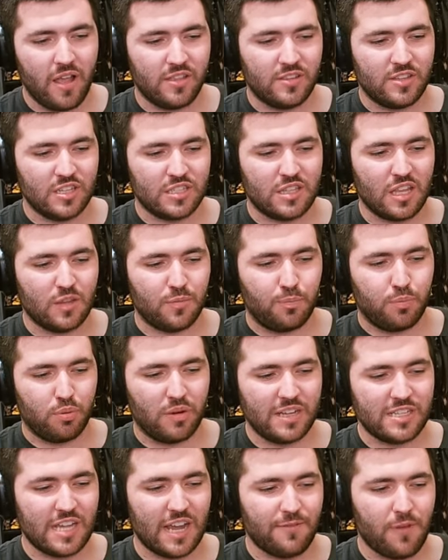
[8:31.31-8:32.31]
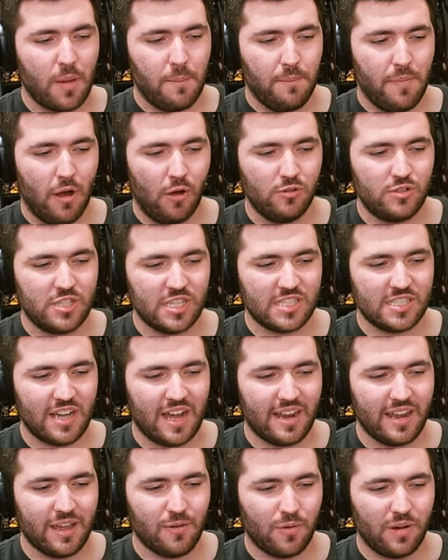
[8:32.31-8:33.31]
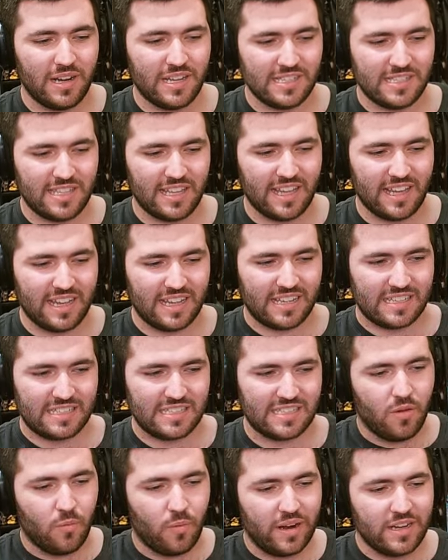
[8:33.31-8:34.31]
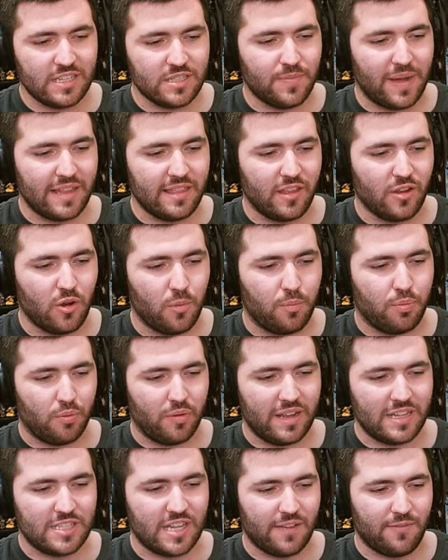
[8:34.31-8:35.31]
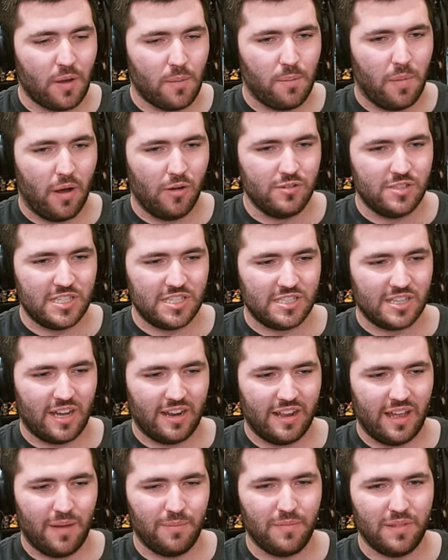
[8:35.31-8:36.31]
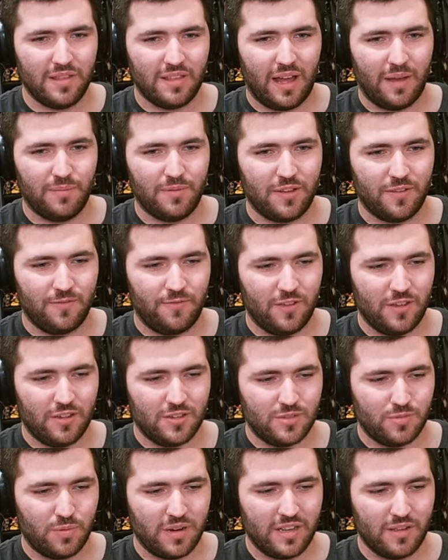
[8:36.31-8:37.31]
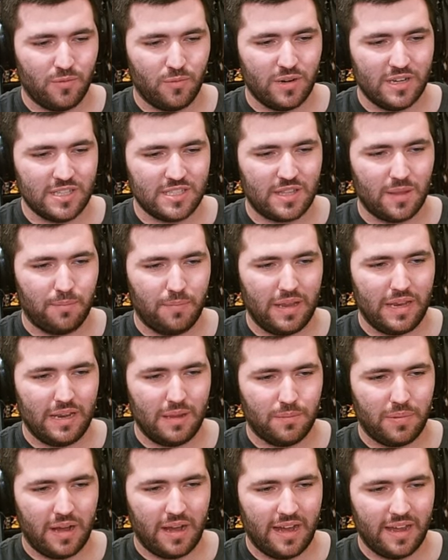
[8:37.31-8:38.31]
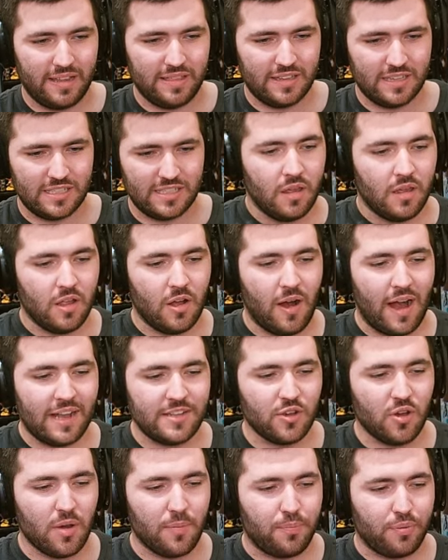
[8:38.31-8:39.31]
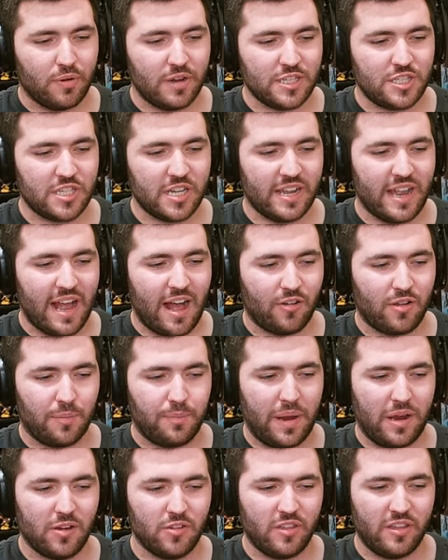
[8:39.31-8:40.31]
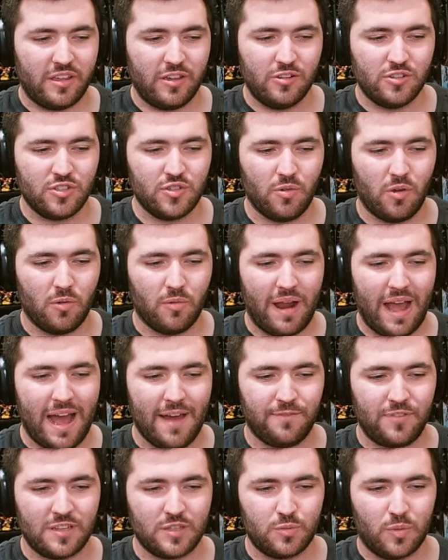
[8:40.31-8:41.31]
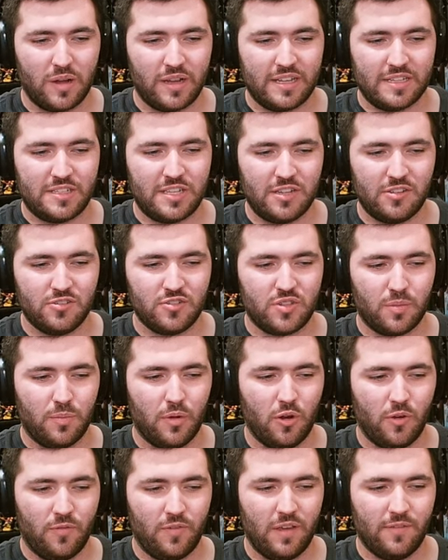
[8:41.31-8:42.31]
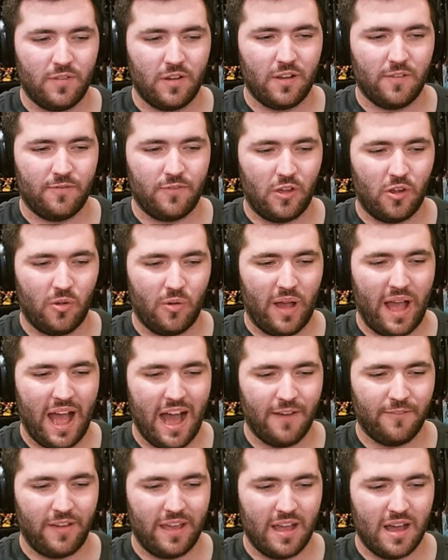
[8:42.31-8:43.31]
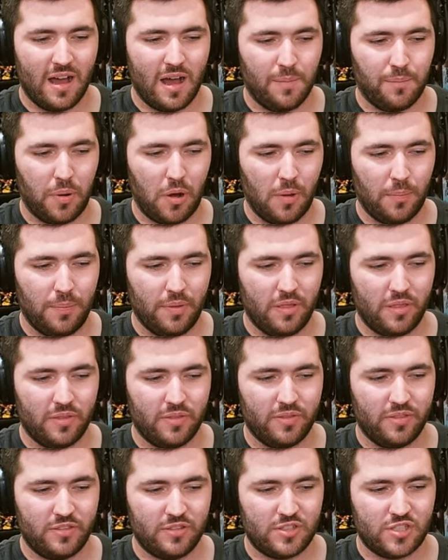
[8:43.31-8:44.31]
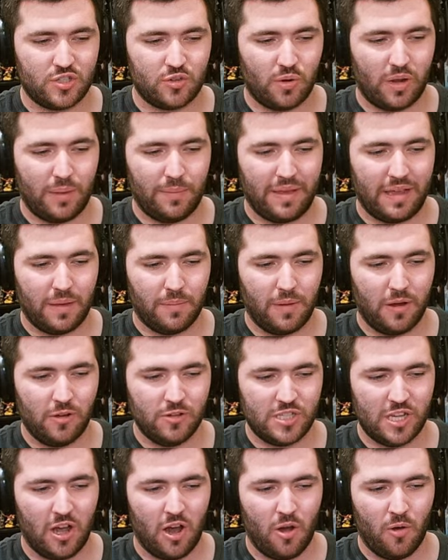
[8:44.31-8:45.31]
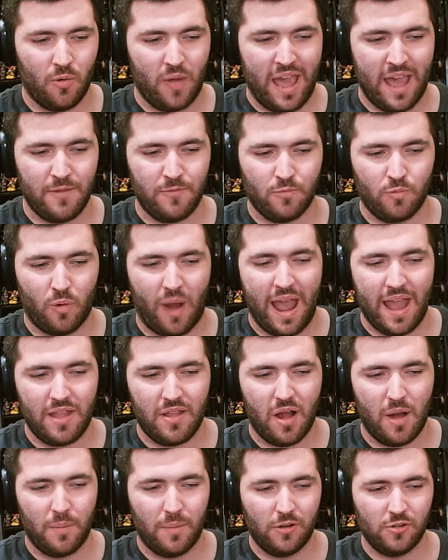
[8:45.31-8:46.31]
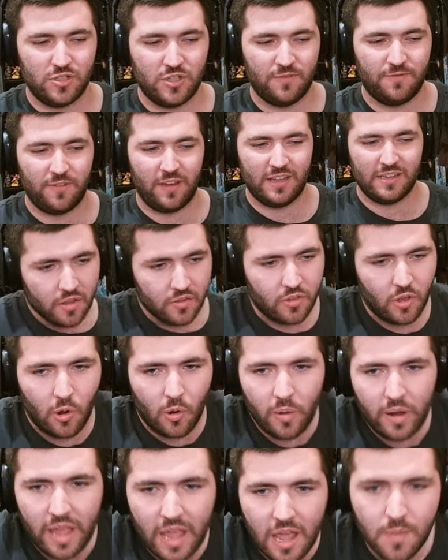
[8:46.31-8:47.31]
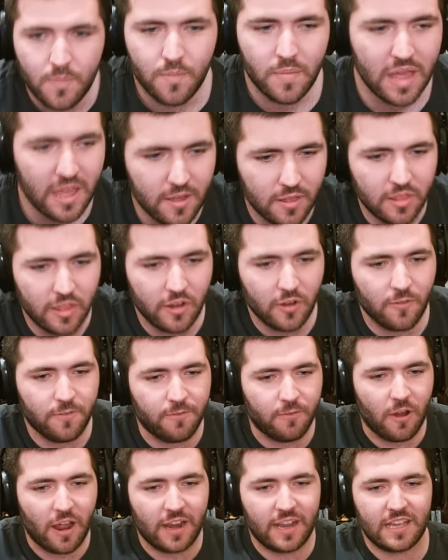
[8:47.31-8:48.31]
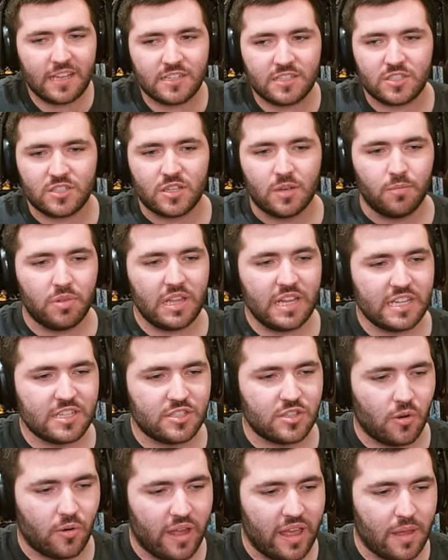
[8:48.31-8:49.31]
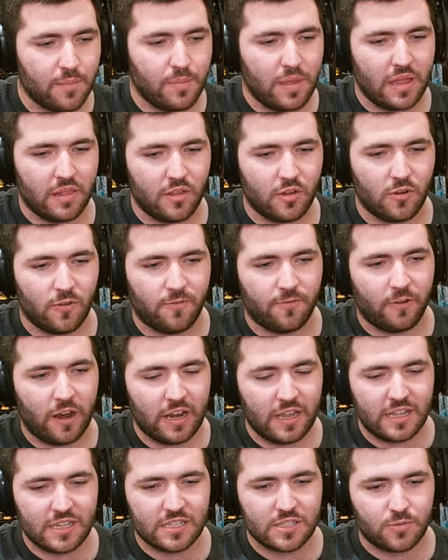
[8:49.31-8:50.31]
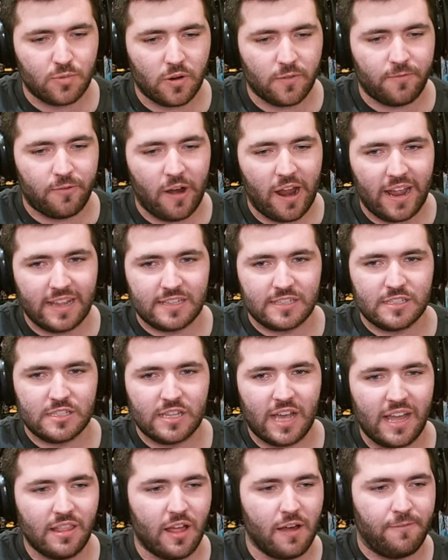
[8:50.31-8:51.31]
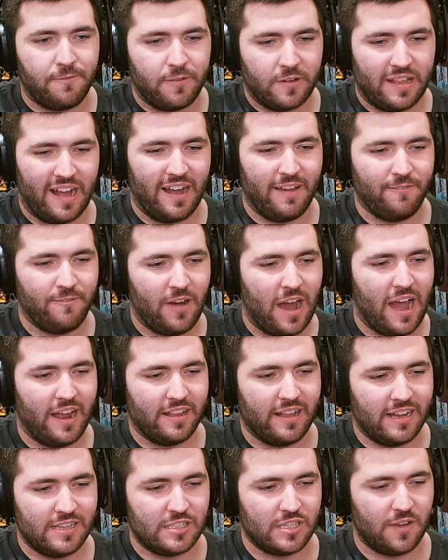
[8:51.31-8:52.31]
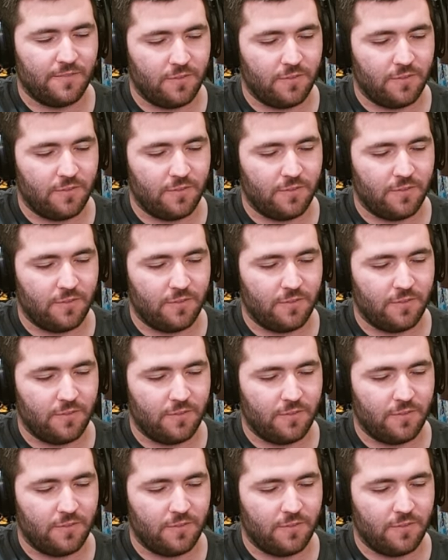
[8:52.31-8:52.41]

Does this bridge have emojis on it? What is this? Why does my little bridge have emojis on it? I'm confused. What is the meaning behind this? Yo, I do appreciate how compared to the usual raft, this one continues to move even if you have a purple screaming emoji. Oh, and red emoji face. Don't hit me, little Freddy's. Please don't hit me, little Freddy's. We're friends. I love Five Nights at